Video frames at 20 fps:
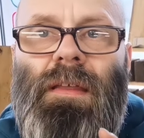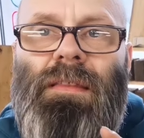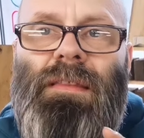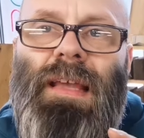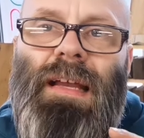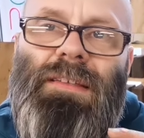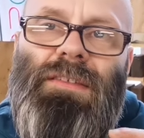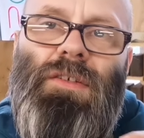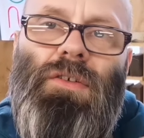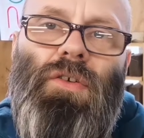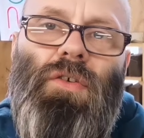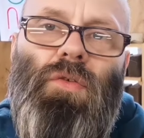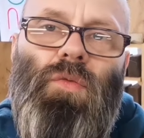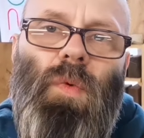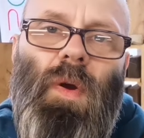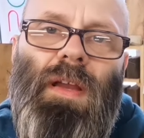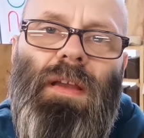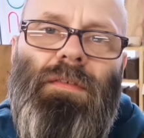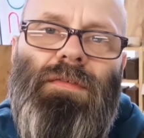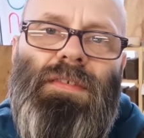that's a
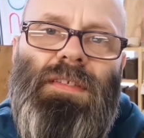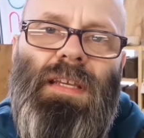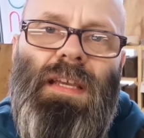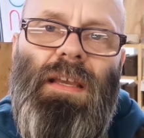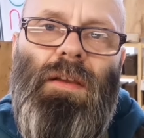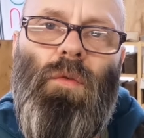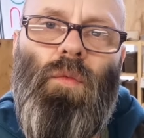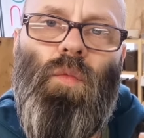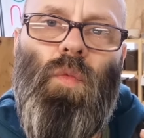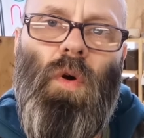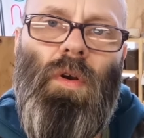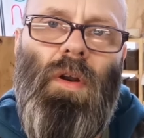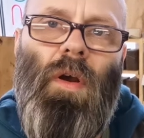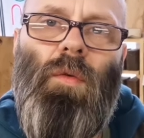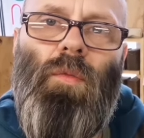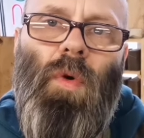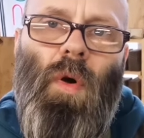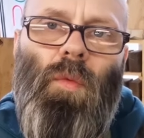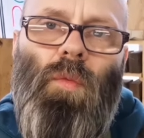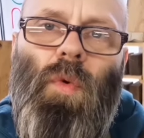good way of seeing what
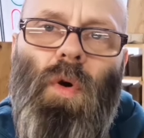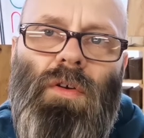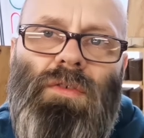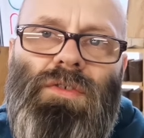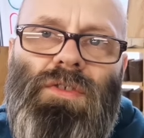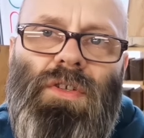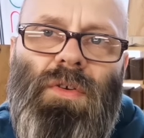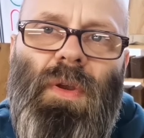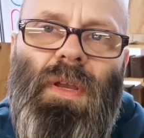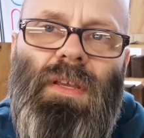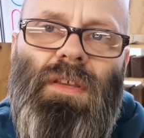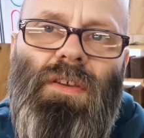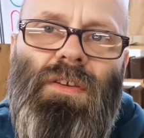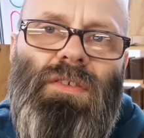I, what was doing.